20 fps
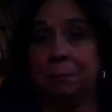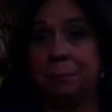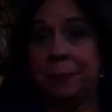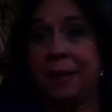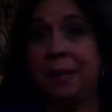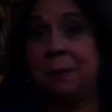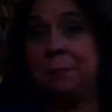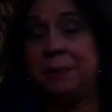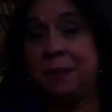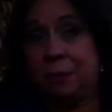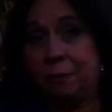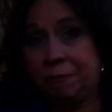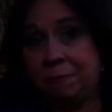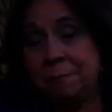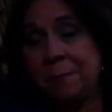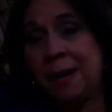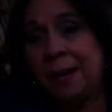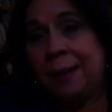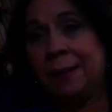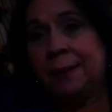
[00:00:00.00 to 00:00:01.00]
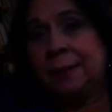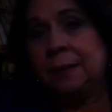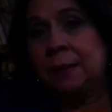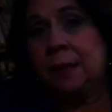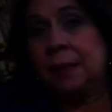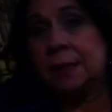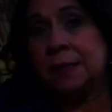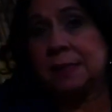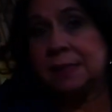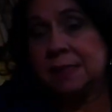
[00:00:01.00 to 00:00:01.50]
baby of mine
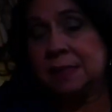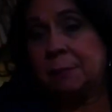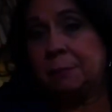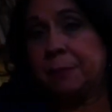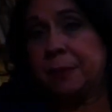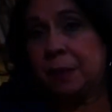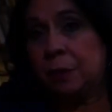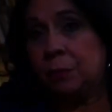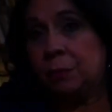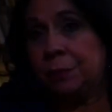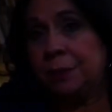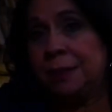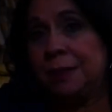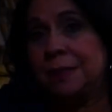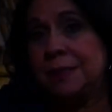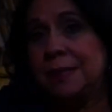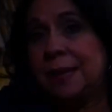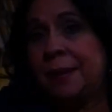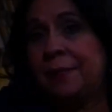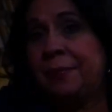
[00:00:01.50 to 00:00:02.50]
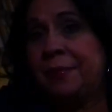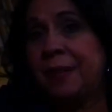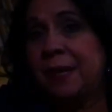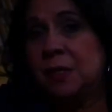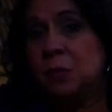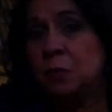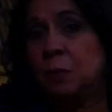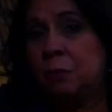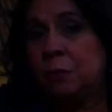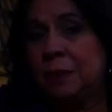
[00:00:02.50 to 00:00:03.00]
except Pregones. And
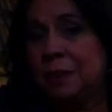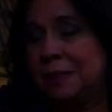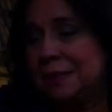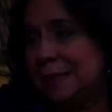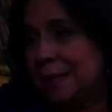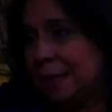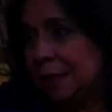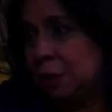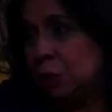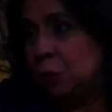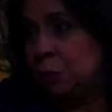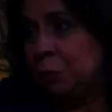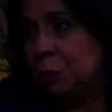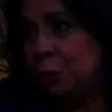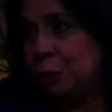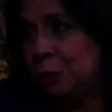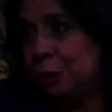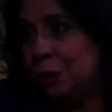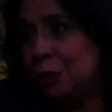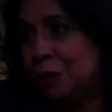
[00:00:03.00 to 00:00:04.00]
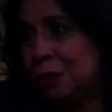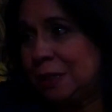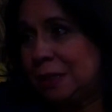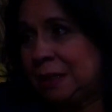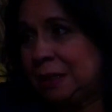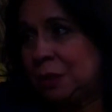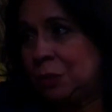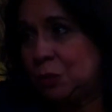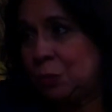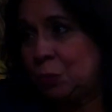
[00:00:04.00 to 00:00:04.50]
that's when we decided to merge
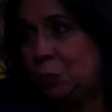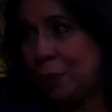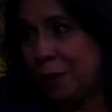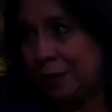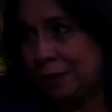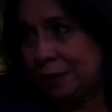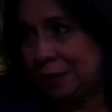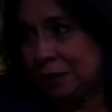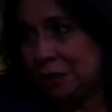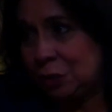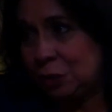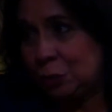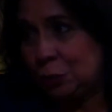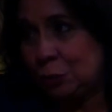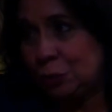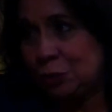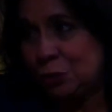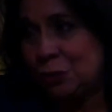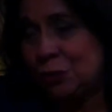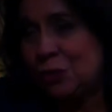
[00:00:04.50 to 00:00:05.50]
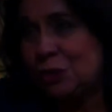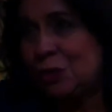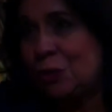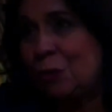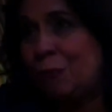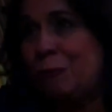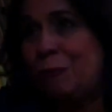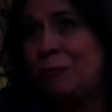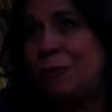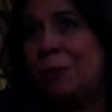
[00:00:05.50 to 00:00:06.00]
into one institution.
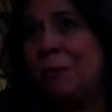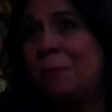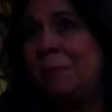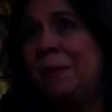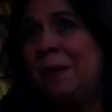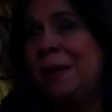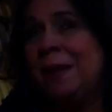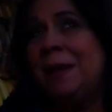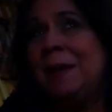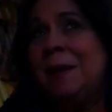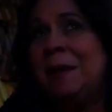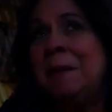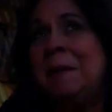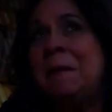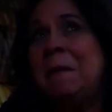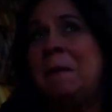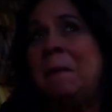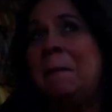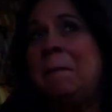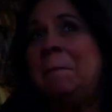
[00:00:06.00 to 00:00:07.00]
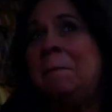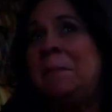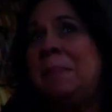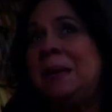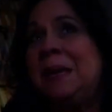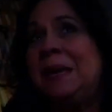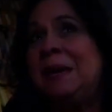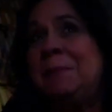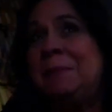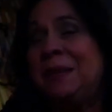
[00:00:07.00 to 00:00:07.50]
So from
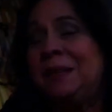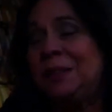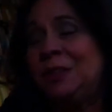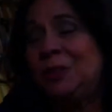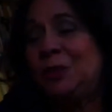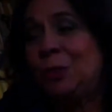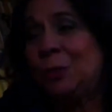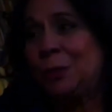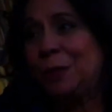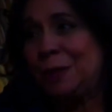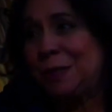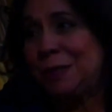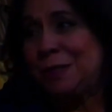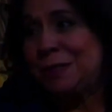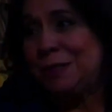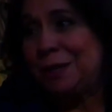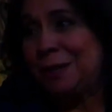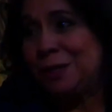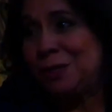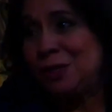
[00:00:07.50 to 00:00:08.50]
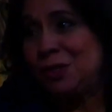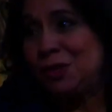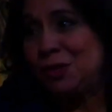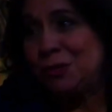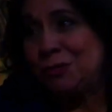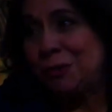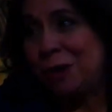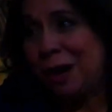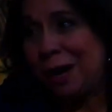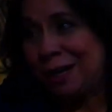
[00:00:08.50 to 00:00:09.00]
me being totally
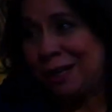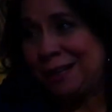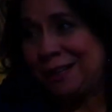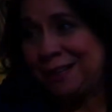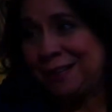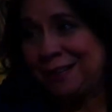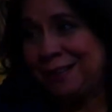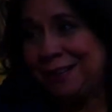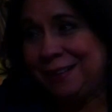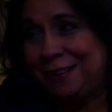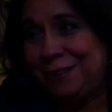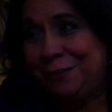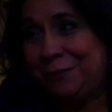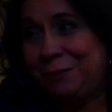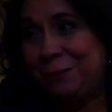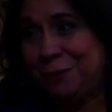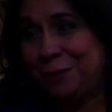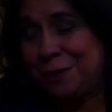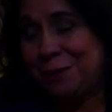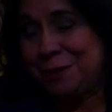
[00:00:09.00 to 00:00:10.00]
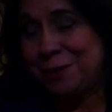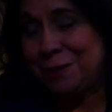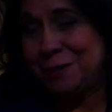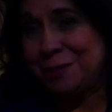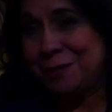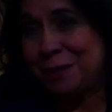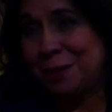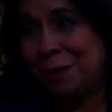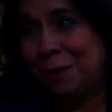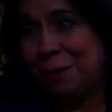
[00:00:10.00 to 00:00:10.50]
starstruck 40
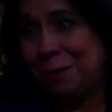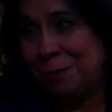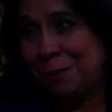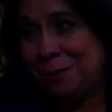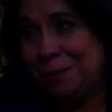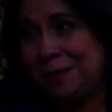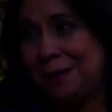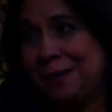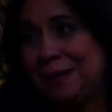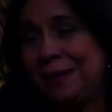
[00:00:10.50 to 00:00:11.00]
years ago